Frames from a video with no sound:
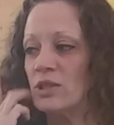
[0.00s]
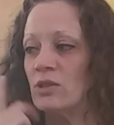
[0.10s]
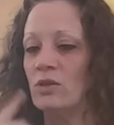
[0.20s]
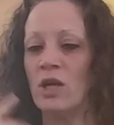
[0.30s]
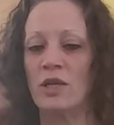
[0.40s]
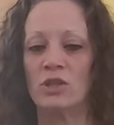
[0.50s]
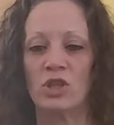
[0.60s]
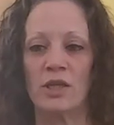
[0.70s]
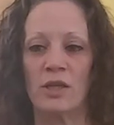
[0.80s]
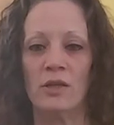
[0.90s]
So you kind of
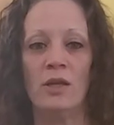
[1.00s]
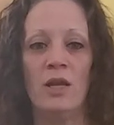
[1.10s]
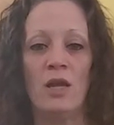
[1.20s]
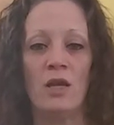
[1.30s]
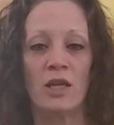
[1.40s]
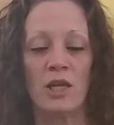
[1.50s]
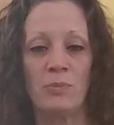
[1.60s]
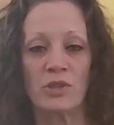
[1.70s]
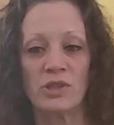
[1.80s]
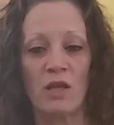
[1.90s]
try to keep
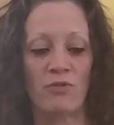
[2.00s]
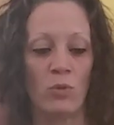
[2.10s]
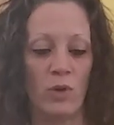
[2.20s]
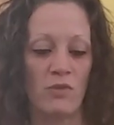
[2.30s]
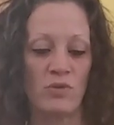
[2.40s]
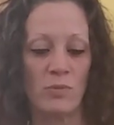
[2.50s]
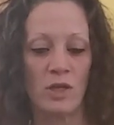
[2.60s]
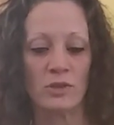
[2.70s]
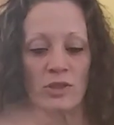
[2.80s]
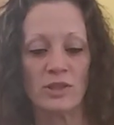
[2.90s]
yourself away from
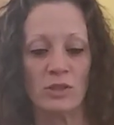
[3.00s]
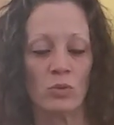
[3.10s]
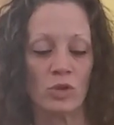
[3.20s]
others in